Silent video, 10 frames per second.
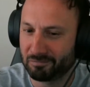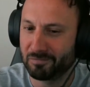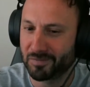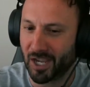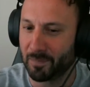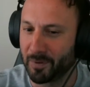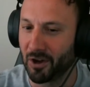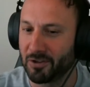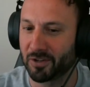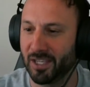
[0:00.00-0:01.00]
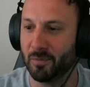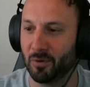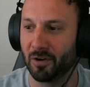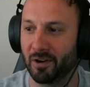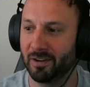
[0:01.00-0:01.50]
typing on your
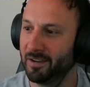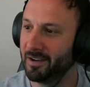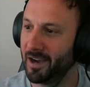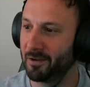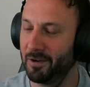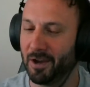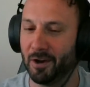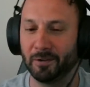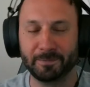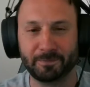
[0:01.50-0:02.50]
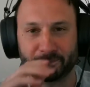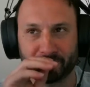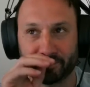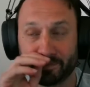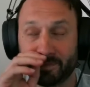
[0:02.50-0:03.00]
keyboard? I don't know.
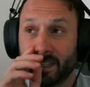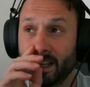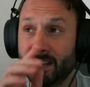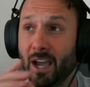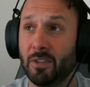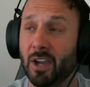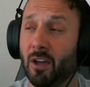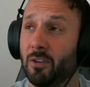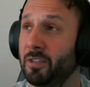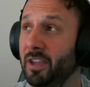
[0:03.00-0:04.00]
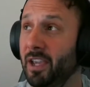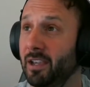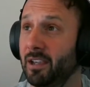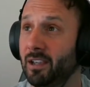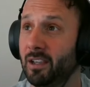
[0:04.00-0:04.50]
Now, the other
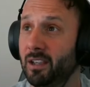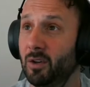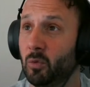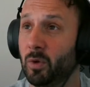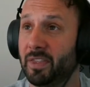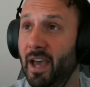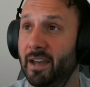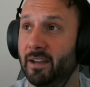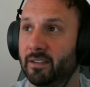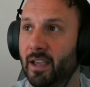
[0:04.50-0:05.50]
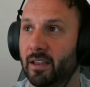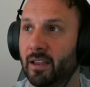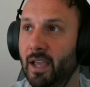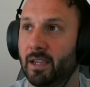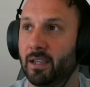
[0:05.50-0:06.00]
thing with that is that,
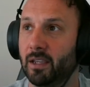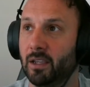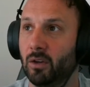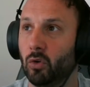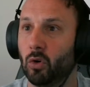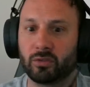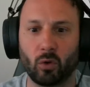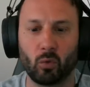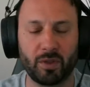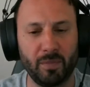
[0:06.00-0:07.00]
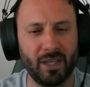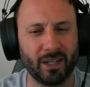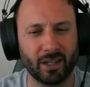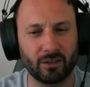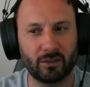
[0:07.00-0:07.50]
like, also with
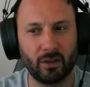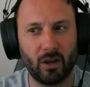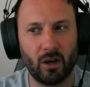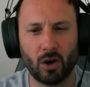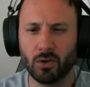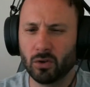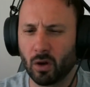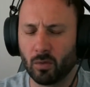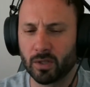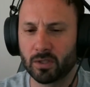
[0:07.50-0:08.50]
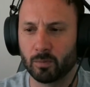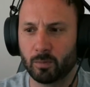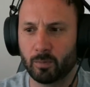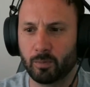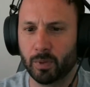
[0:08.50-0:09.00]
meetings, are you going to
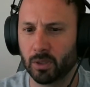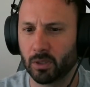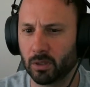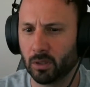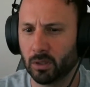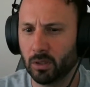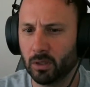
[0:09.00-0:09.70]
bill